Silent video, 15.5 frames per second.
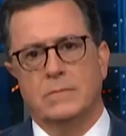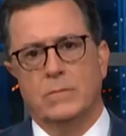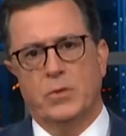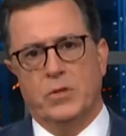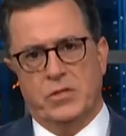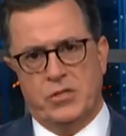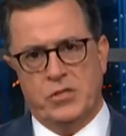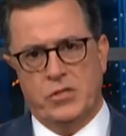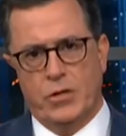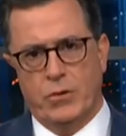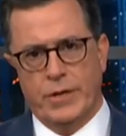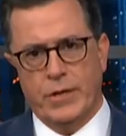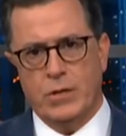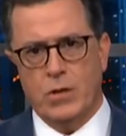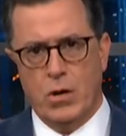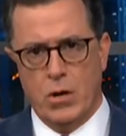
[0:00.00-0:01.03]
What a
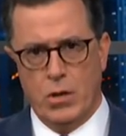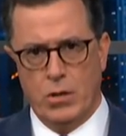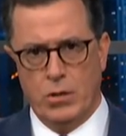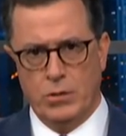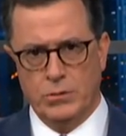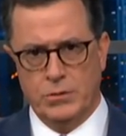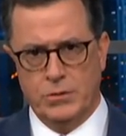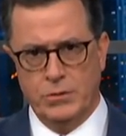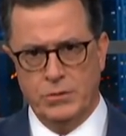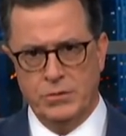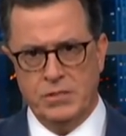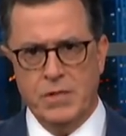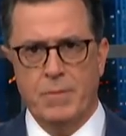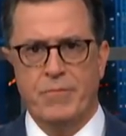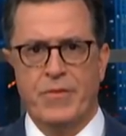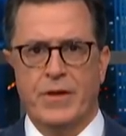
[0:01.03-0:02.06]
stirring call to
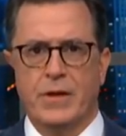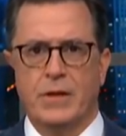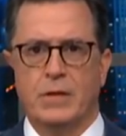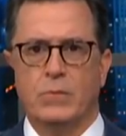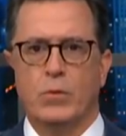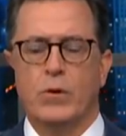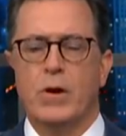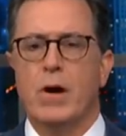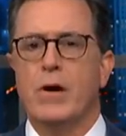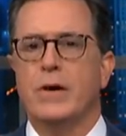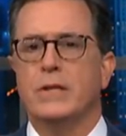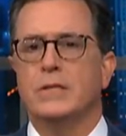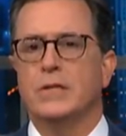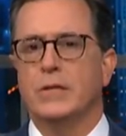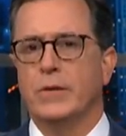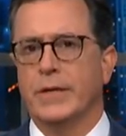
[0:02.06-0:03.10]
something we're already
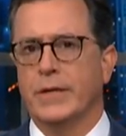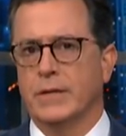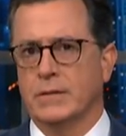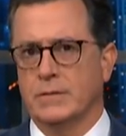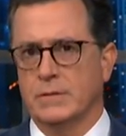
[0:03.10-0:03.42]
doing.